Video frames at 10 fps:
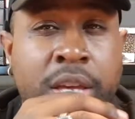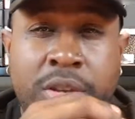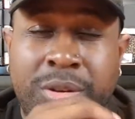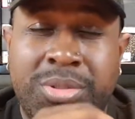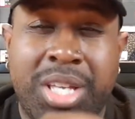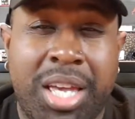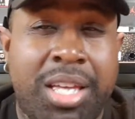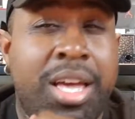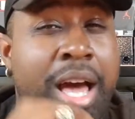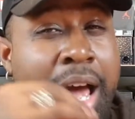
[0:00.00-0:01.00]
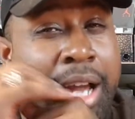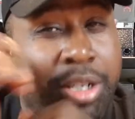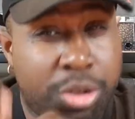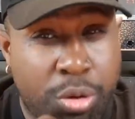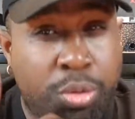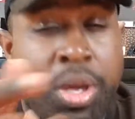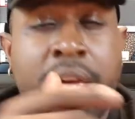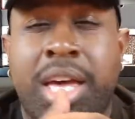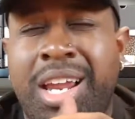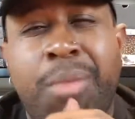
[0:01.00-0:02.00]
You know what I'm saying? I do.
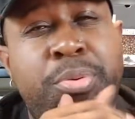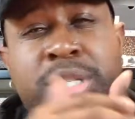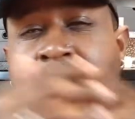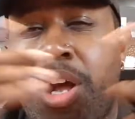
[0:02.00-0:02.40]
And I appreciate